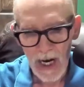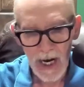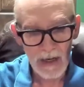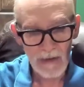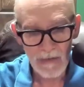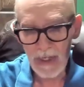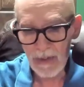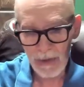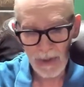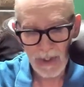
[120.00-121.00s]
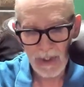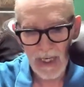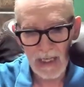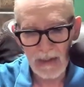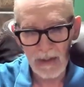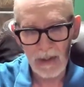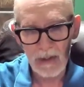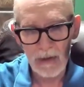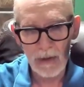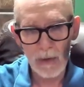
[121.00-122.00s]
And eventually it got
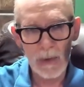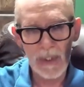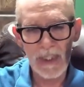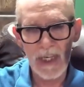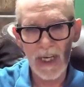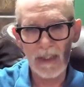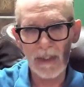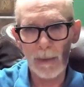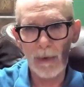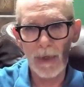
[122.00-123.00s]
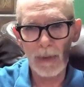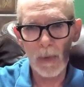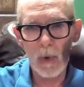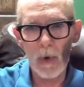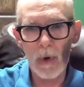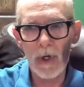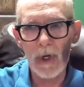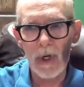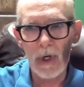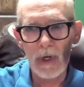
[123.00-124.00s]
the Louisiana Supreme Court.
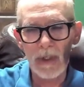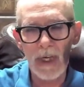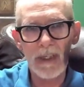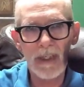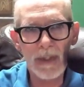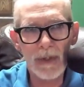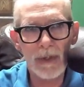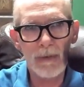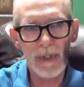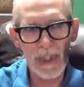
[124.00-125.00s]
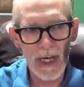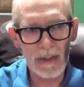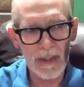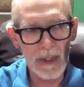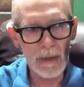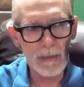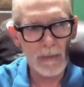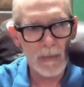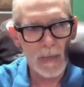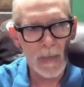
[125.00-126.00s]
They initially rejected it.
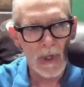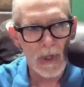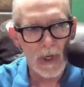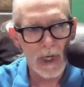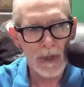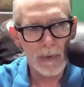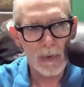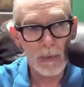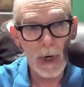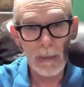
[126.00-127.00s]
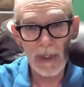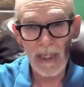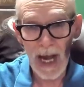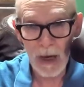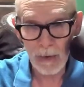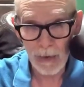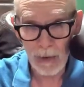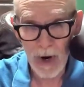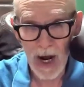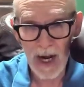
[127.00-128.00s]
And through public
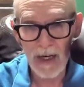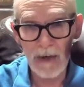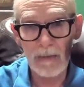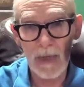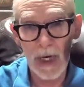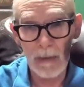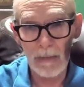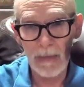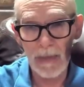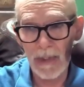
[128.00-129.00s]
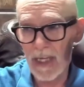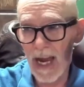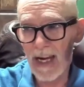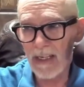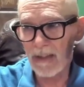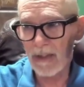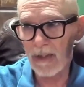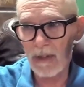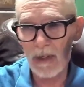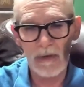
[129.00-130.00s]
outcry and the
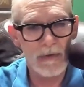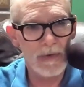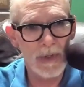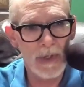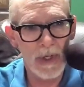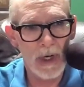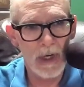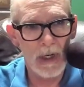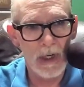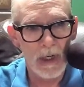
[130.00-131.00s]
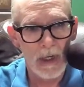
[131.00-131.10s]
angst of the